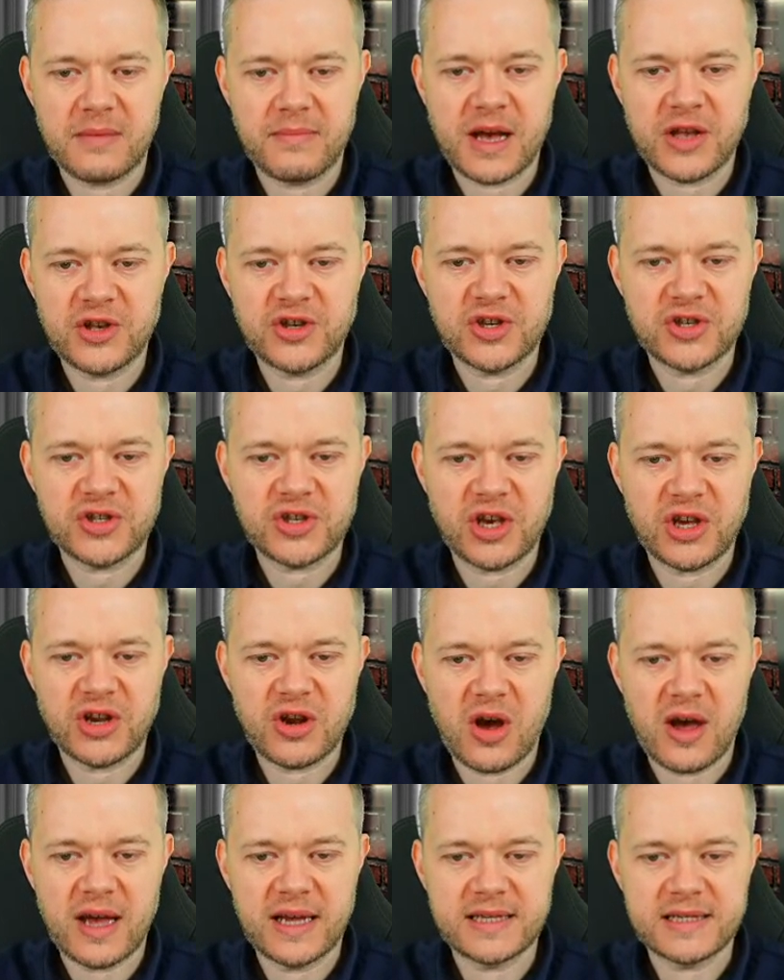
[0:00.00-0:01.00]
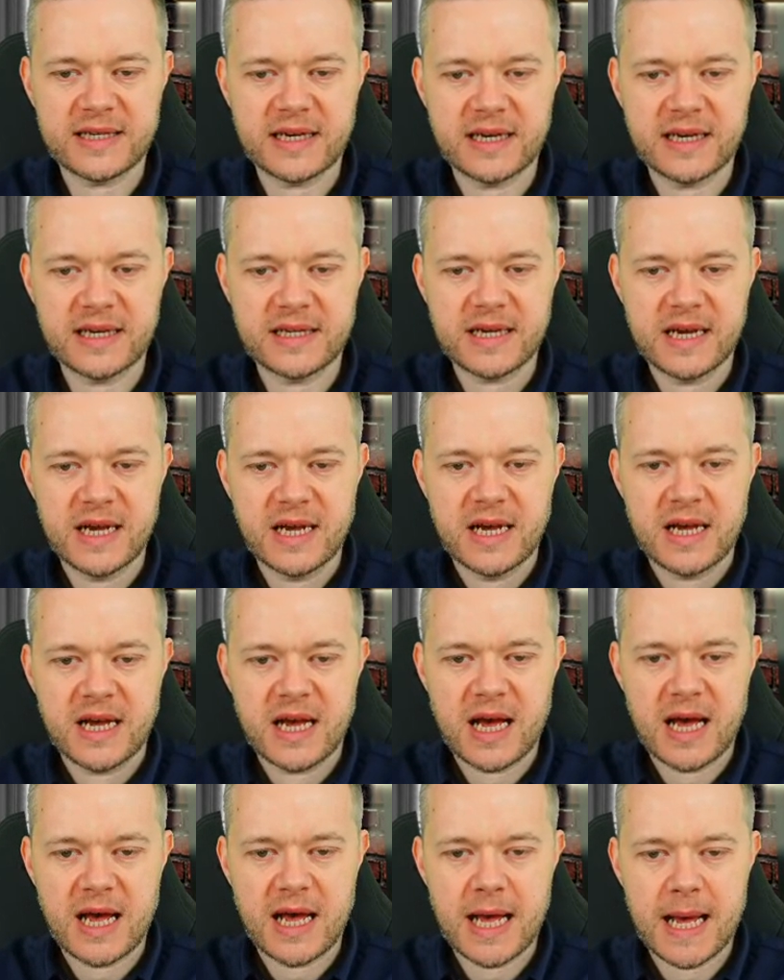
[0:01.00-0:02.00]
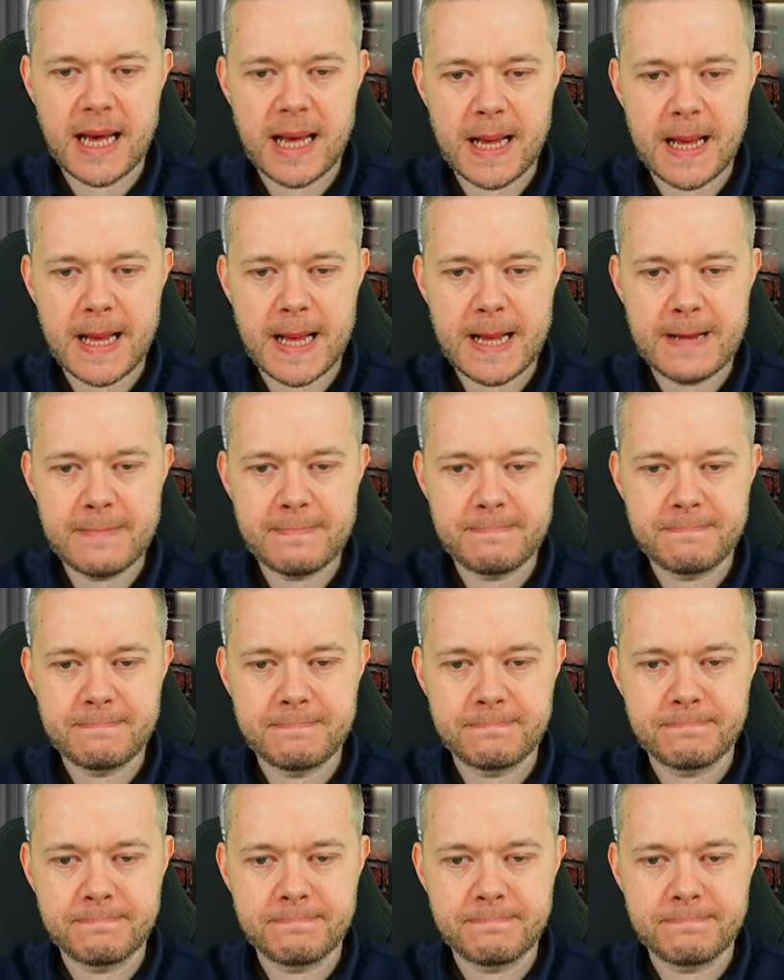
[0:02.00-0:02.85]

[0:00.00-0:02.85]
Manchester United, um,